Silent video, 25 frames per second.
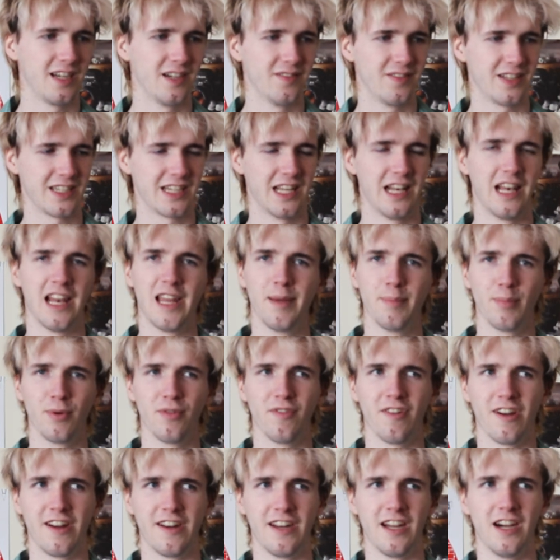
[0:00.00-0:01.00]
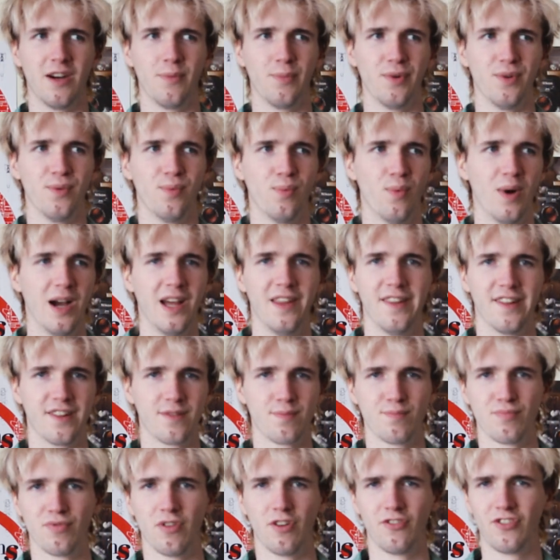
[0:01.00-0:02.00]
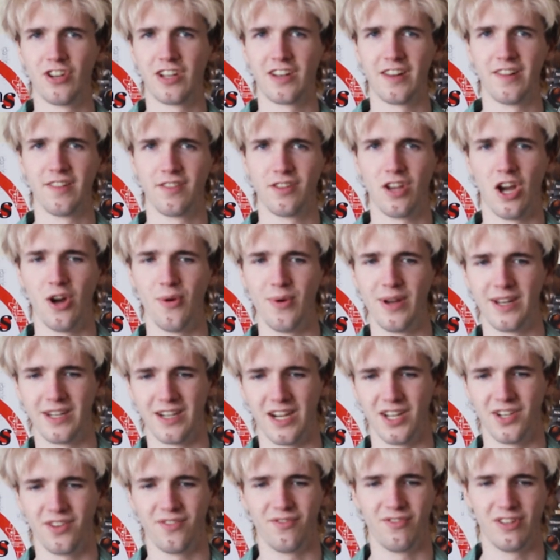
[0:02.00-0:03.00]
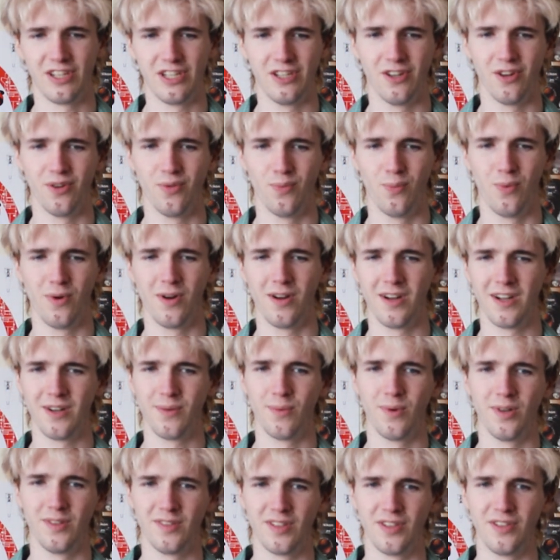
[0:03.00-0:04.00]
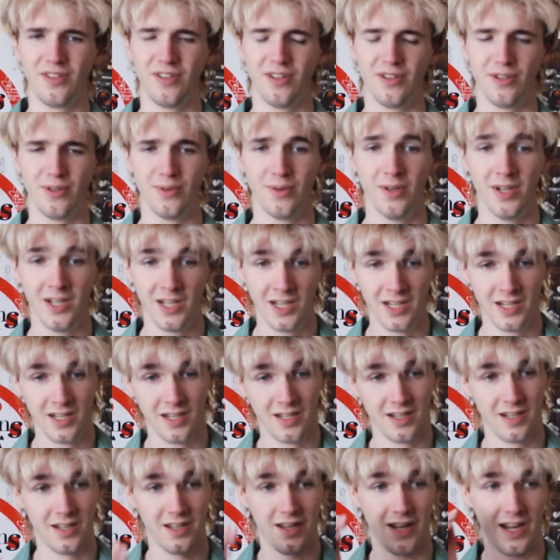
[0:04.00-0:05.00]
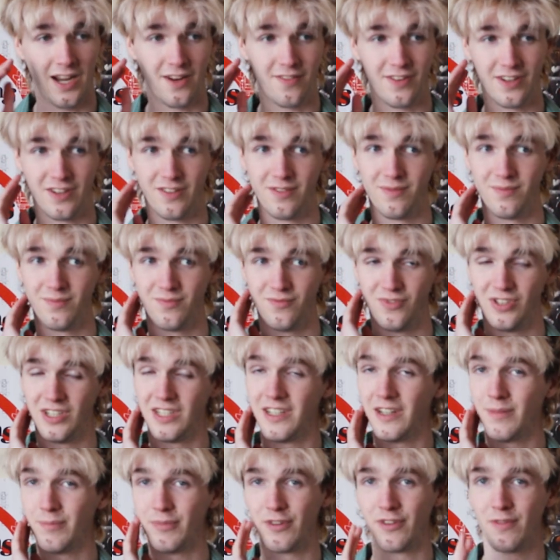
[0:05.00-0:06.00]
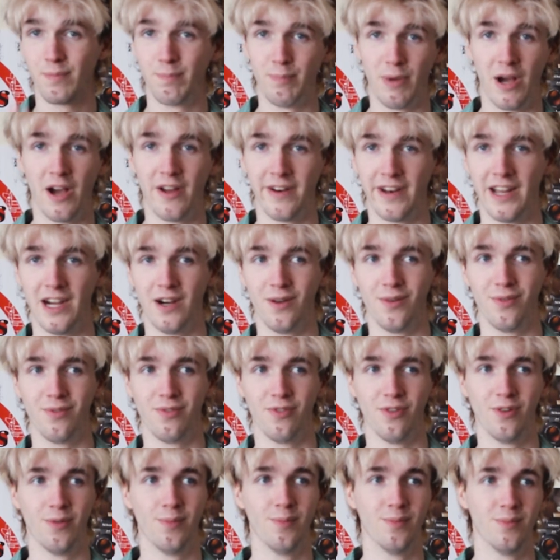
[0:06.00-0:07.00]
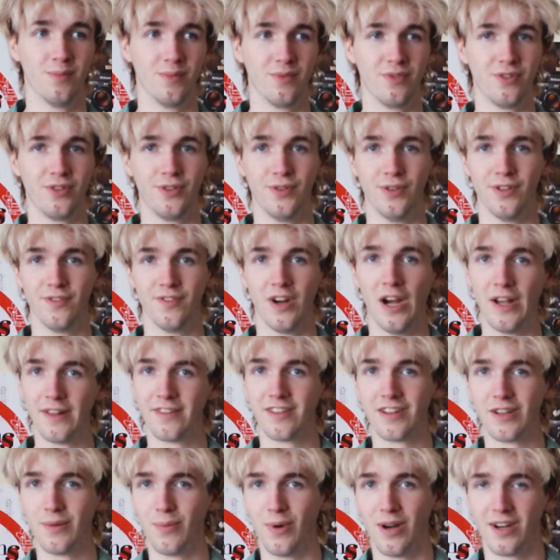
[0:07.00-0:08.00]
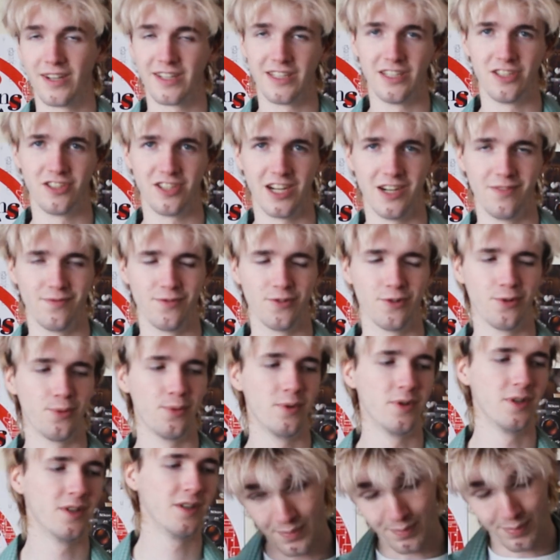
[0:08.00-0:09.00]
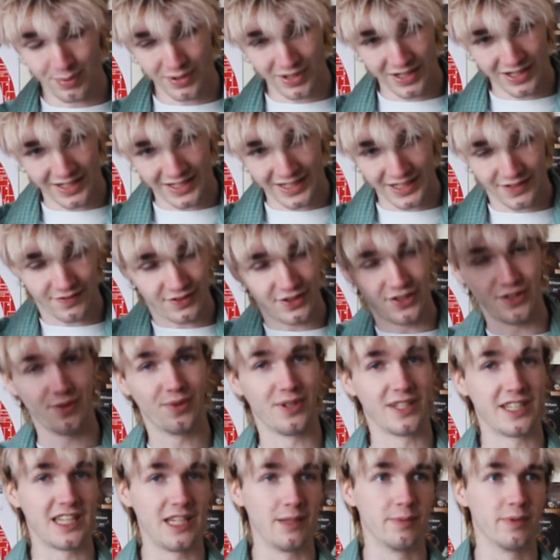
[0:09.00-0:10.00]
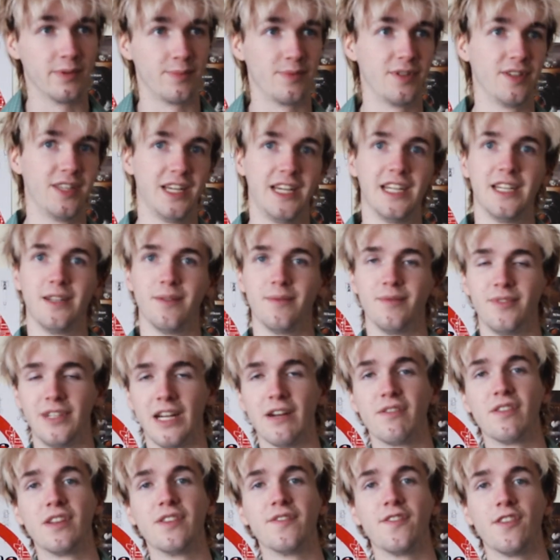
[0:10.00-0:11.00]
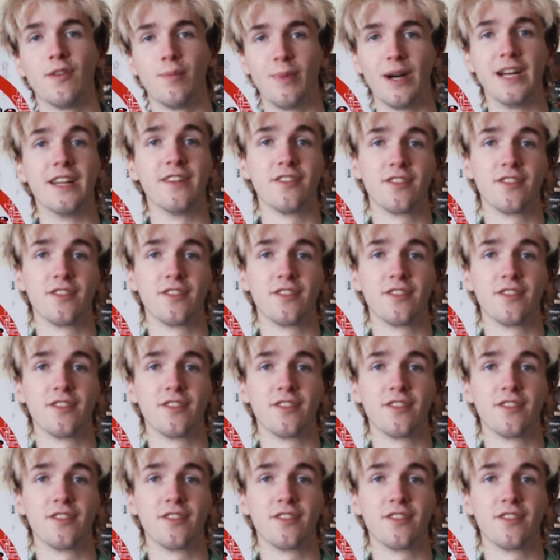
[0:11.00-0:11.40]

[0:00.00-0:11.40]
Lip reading: kind of like a limbo right now with where this project is going. I don't really know what I want to do. I think really I'm just burnt out from university work in general. But if you do want to keep up to date, definitely follow my